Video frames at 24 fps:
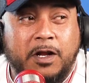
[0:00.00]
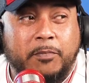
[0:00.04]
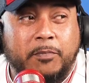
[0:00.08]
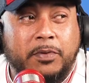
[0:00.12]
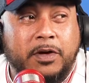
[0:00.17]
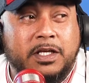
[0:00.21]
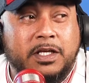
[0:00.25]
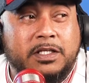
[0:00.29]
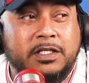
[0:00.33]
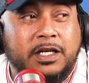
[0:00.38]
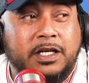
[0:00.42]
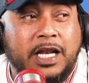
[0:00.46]
a
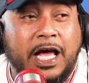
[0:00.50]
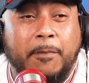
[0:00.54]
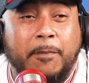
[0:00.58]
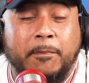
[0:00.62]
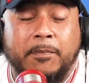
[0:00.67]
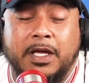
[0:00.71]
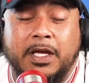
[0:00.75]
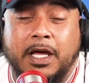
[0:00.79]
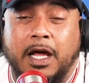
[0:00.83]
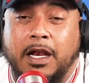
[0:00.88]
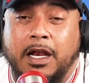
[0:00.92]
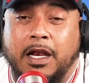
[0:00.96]
person like
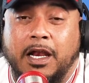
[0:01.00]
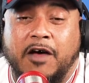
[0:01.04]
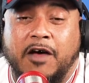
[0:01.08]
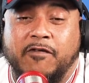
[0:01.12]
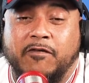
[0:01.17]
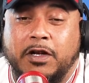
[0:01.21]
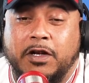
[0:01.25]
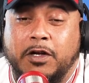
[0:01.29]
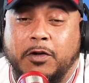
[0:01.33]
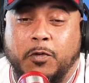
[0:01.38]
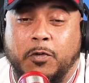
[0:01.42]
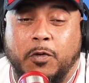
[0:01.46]
me, I
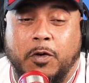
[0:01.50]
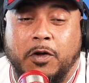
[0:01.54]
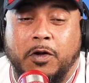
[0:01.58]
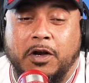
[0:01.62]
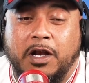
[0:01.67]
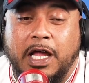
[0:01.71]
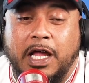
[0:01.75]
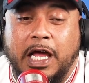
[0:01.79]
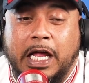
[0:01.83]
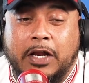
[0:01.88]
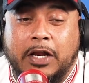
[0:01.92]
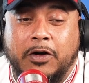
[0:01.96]
love a little
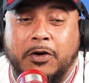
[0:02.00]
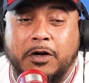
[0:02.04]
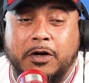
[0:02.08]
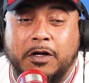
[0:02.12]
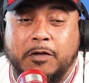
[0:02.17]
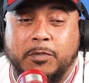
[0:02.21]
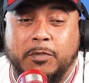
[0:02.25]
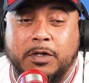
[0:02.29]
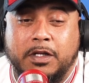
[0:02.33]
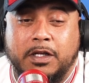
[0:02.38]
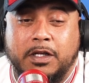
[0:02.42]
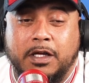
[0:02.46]
online
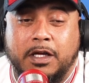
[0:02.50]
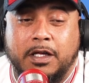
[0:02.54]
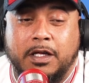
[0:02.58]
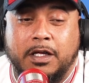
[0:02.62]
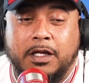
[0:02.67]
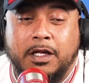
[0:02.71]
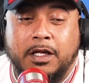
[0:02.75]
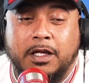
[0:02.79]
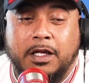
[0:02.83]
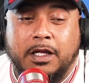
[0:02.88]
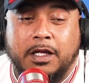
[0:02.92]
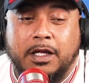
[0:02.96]
argument, yeah.
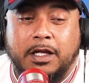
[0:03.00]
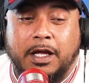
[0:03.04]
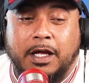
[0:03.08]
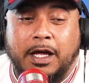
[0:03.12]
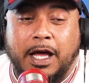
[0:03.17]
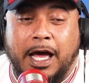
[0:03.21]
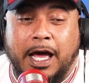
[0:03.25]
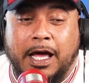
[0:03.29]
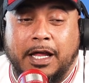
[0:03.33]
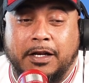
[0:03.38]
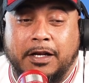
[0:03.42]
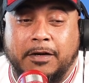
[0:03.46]

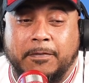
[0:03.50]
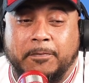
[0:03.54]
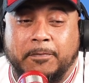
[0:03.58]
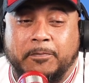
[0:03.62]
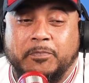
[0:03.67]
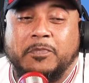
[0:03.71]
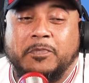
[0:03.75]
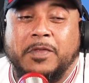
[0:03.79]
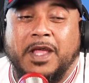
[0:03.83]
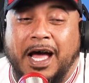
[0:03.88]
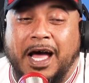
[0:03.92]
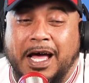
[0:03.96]
But and you
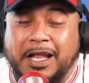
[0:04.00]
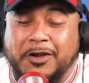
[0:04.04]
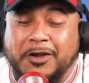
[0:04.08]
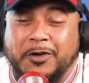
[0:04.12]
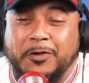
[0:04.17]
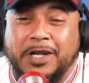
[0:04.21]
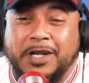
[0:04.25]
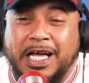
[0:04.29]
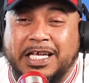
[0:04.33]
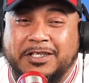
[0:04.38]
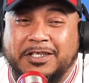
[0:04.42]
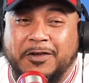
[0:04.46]
can't. I
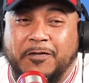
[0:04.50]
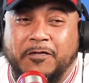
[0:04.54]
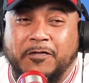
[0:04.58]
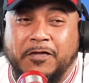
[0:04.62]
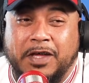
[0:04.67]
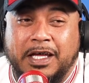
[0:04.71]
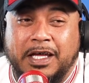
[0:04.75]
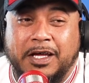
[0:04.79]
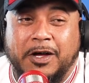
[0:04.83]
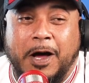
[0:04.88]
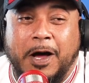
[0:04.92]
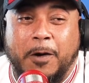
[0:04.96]
know, that's the
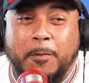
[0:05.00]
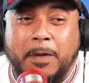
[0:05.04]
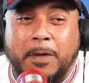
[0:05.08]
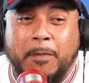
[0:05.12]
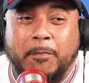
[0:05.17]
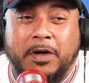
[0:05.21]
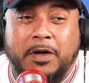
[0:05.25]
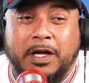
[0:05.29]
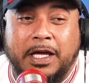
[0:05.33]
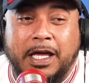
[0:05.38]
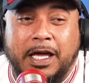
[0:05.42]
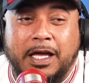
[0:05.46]
thing. I
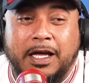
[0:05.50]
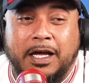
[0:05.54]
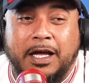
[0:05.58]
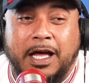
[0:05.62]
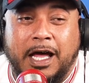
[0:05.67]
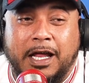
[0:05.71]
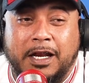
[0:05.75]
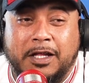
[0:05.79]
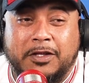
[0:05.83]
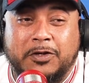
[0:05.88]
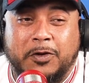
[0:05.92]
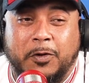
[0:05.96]
remember getting
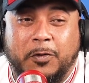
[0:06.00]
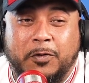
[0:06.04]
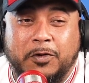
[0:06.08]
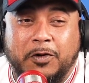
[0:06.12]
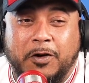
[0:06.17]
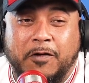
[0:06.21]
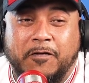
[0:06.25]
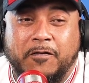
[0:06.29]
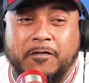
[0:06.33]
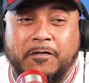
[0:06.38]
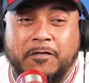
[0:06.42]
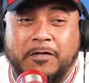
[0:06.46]
kind of told
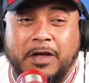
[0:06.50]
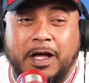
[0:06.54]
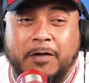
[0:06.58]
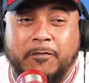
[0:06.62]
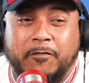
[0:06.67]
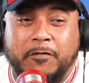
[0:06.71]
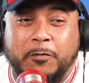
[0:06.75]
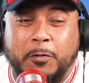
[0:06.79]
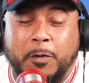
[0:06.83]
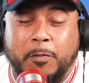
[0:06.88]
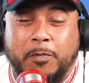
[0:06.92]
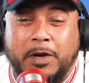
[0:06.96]
off
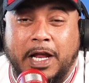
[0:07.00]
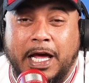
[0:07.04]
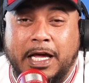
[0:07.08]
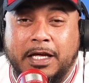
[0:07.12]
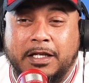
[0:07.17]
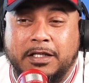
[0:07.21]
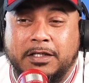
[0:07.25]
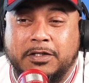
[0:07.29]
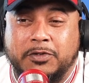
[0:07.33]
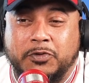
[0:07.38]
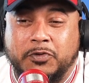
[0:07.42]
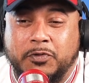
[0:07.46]
for
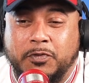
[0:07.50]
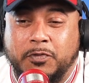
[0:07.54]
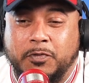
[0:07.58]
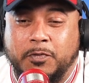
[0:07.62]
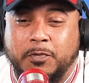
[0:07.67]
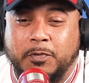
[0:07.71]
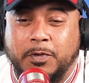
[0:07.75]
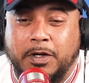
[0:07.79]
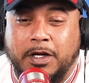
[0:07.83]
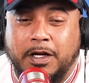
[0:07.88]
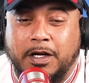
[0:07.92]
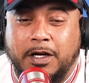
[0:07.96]
replying
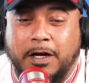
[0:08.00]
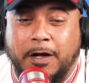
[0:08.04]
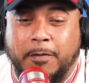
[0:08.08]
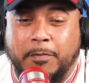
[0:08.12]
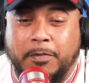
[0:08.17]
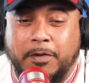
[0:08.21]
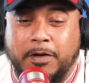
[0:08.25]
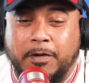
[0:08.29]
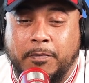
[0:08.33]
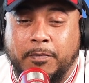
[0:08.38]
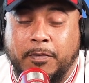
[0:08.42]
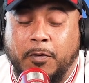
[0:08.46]
to a
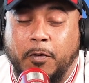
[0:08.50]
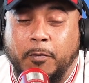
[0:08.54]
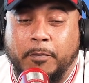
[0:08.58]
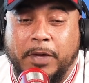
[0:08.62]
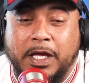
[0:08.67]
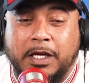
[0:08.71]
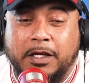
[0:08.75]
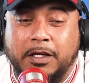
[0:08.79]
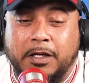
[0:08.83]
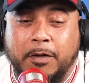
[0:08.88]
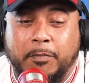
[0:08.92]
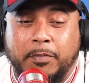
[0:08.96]
couple of, or
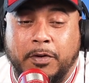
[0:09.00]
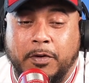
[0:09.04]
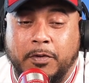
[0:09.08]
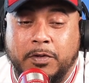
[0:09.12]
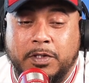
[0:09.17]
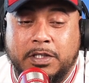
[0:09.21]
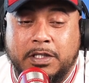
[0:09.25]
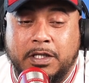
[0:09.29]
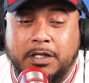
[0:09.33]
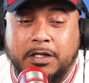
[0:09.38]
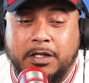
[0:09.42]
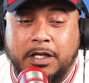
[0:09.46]
making a
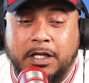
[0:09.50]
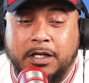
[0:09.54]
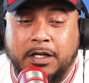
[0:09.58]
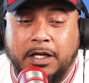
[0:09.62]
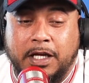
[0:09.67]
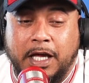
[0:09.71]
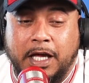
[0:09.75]
post in the